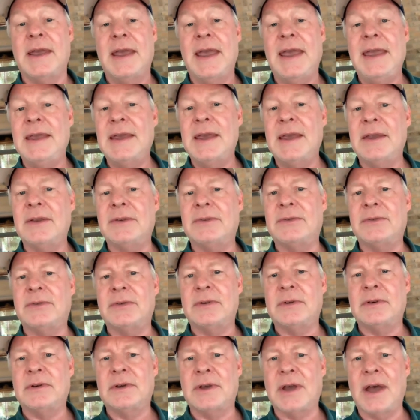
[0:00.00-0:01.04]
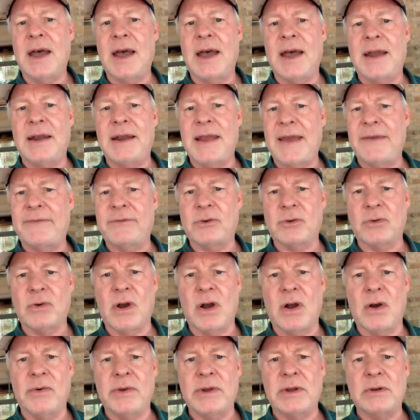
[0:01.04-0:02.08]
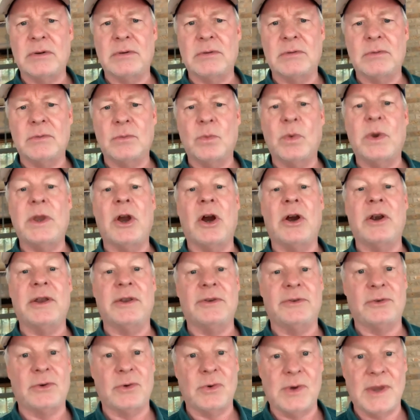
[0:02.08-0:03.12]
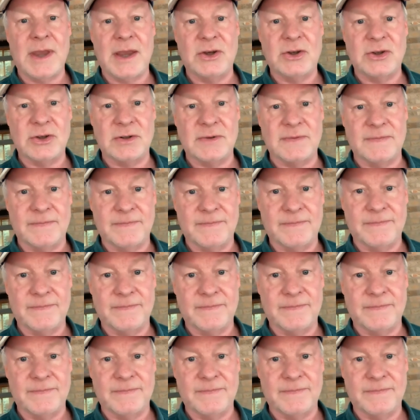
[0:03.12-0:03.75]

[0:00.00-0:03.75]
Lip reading: He is God, after all, and we are his creation.